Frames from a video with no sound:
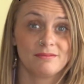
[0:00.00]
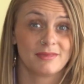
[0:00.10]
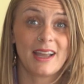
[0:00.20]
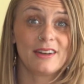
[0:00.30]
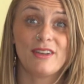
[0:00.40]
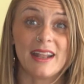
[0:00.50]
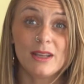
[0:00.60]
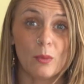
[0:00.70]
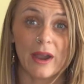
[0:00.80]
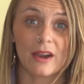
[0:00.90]
kind of
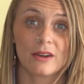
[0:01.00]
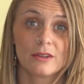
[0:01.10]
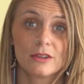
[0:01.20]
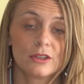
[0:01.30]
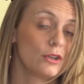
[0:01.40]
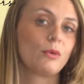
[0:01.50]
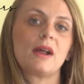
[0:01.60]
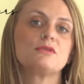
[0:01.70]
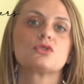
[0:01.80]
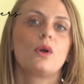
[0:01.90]
anywhere. When I
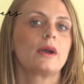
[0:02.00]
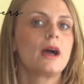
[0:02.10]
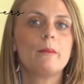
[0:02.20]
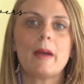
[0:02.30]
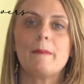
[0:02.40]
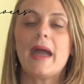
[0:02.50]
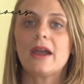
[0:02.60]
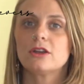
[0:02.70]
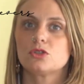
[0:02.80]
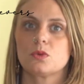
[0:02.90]
was growing up, my
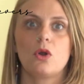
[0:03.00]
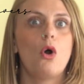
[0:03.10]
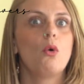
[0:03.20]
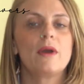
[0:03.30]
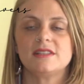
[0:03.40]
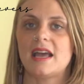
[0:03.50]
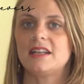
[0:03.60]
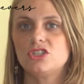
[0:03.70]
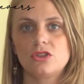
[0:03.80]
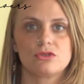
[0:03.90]
parents were always at
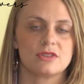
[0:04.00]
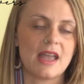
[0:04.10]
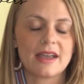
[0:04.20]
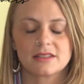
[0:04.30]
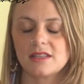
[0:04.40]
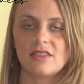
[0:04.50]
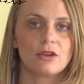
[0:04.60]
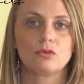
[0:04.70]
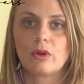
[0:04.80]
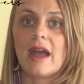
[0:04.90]
each other's necks and
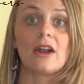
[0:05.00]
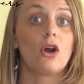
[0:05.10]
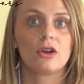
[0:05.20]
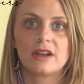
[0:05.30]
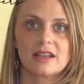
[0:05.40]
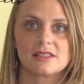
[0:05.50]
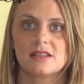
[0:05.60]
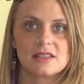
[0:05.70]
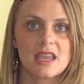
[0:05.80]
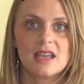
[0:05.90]
therefore at our necks
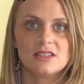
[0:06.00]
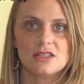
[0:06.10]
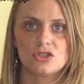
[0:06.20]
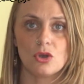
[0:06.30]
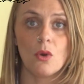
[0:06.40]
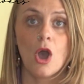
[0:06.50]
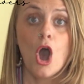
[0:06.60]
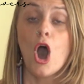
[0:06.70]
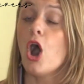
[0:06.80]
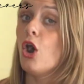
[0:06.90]
as kids. And so
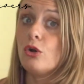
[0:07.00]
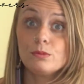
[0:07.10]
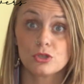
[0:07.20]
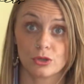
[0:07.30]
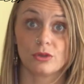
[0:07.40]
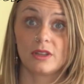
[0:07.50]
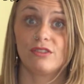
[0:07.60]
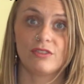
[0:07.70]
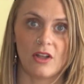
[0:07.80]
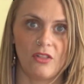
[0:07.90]
home certainly
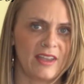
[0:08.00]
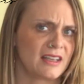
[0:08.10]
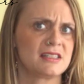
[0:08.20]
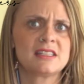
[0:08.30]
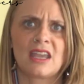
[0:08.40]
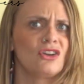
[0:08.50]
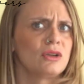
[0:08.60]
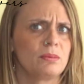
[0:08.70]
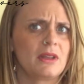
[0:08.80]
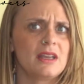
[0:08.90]
felt like a scary
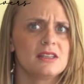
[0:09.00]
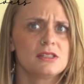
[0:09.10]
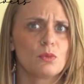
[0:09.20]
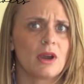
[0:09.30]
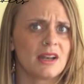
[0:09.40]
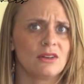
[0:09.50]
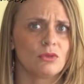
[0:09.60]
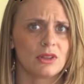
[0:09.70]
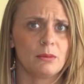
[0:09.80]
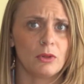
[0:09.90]
place where I didn't
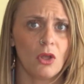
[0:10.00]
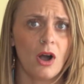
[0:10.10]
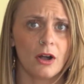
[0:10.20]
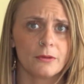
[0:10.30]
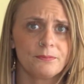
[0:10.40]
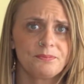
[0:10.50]
really belong.